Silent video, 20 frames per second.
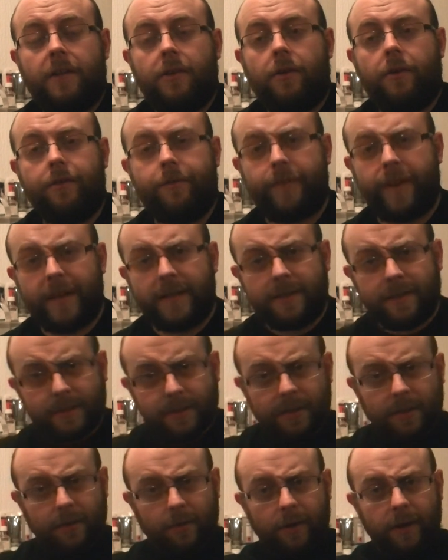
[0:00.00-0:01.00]
lot of the
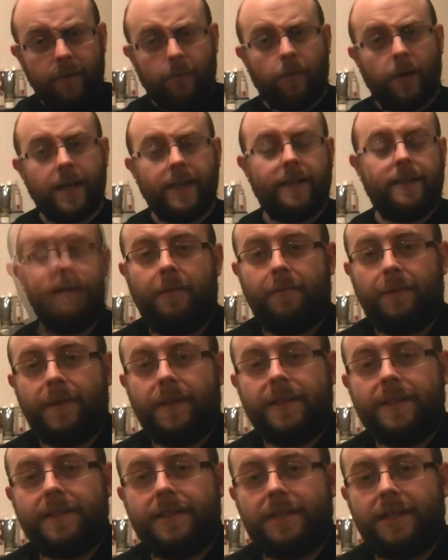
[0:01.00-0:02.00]
wrestlers are quite wide, but
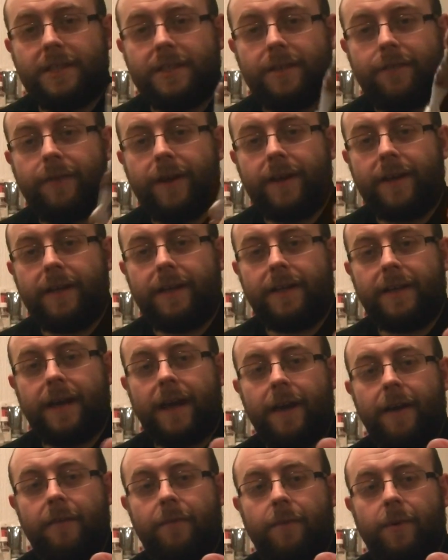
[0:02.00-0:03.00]
this is just the right
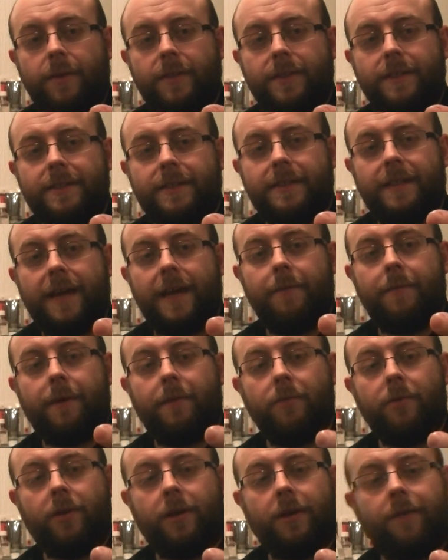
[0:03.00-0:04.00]
kind of body type
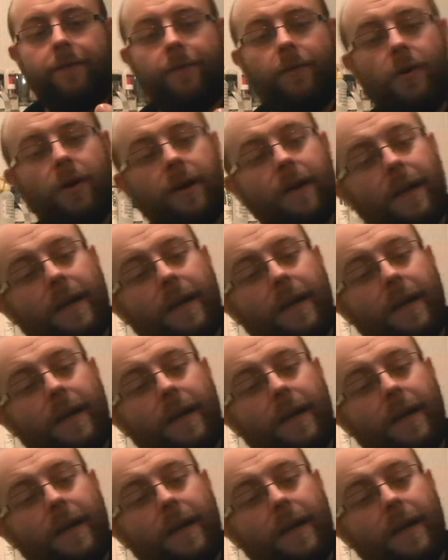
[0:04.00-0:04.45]
I'm looking for.